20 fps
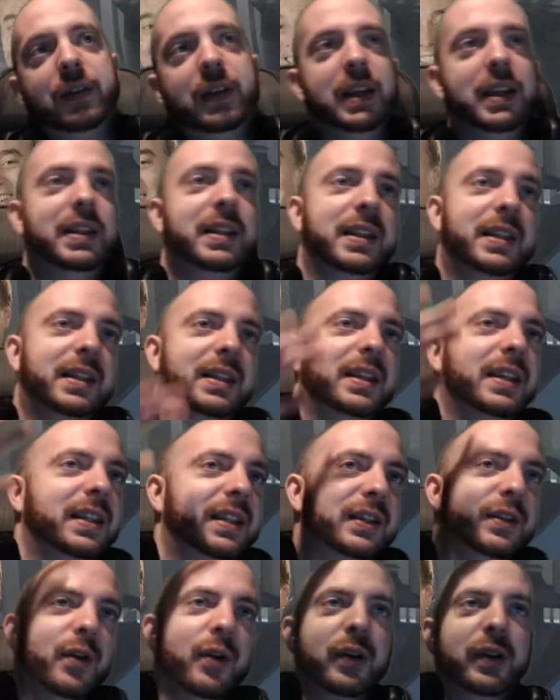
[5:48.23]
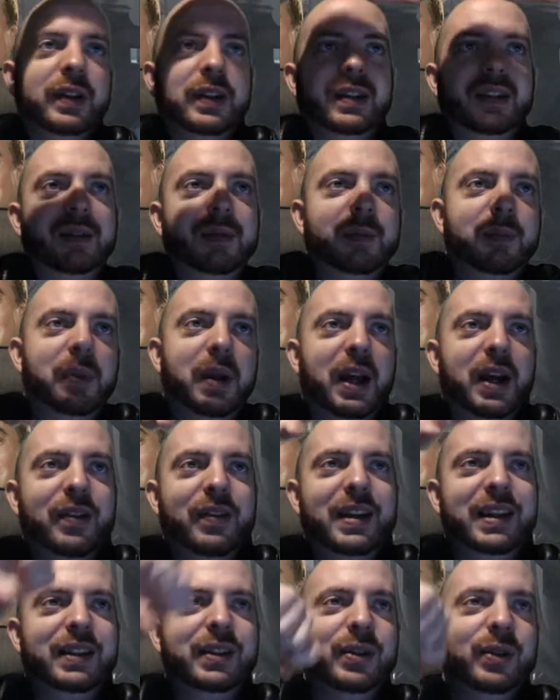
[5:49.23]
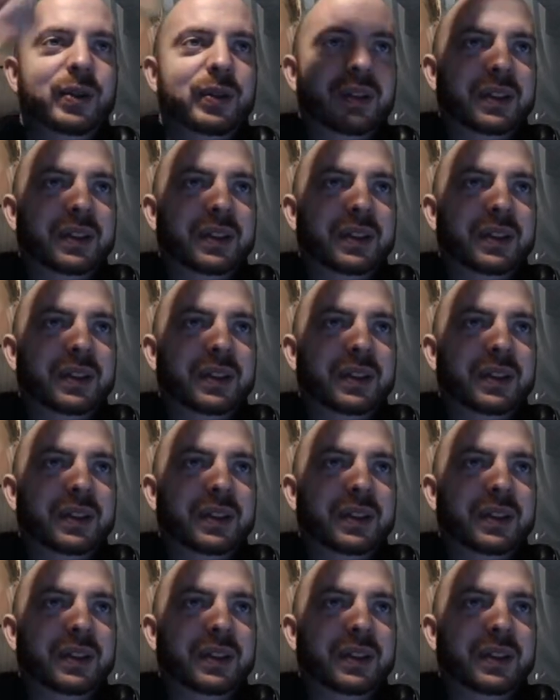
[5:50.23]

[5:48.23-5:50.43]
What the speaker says: is. It's not blurry at all.